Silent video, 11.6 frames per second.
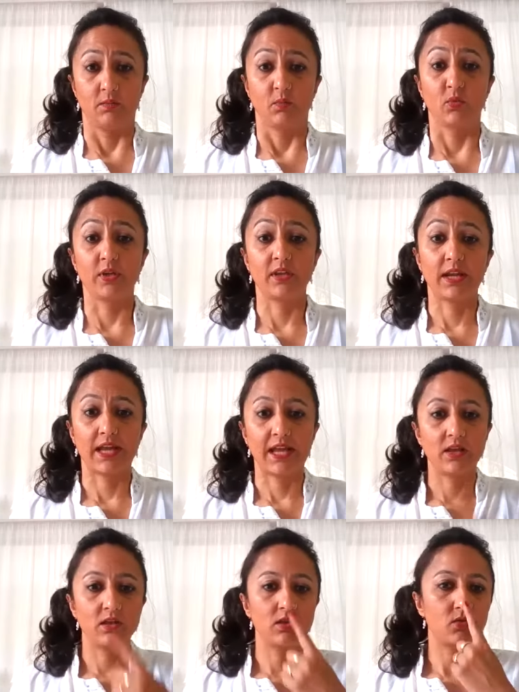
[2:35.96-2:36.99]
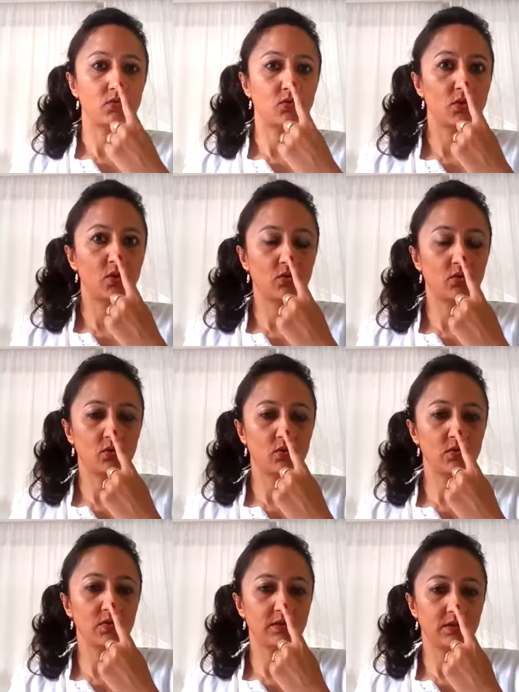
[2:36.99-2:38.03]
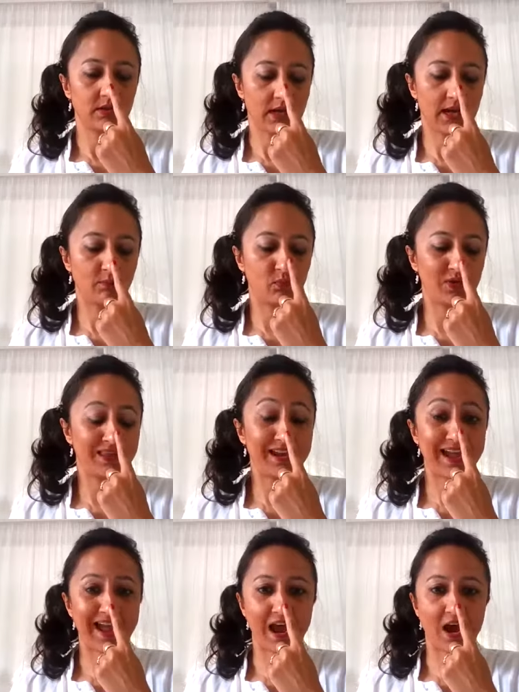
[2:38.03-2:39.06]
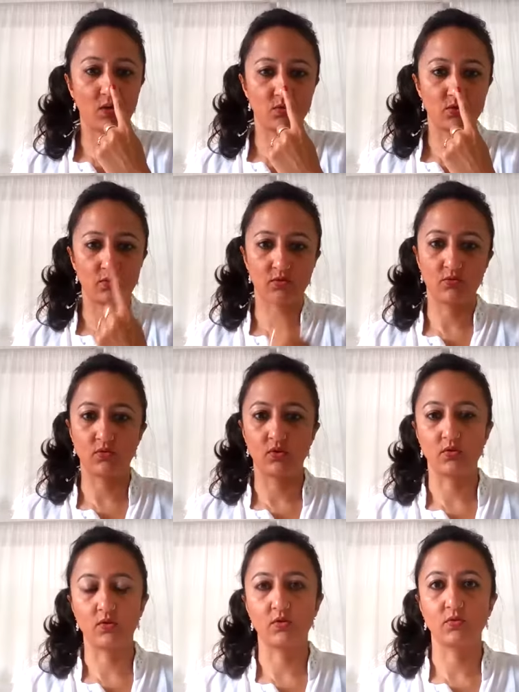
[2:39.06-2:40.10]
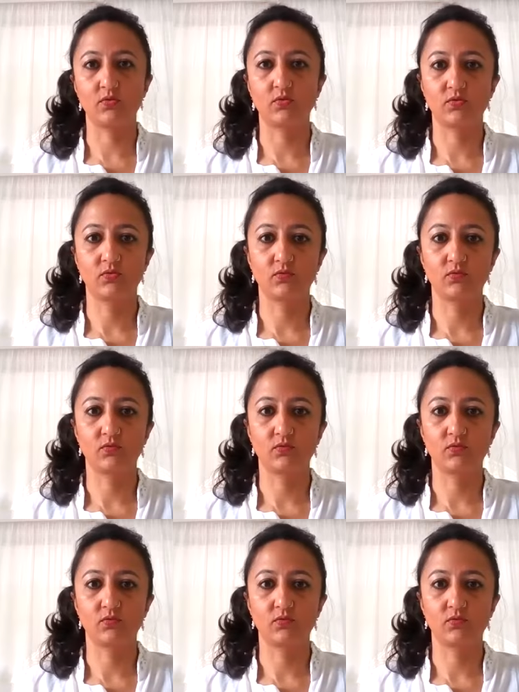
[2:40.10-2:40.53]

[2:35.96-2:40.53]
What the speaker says: Breathing in through your nose and breathing out through your nose.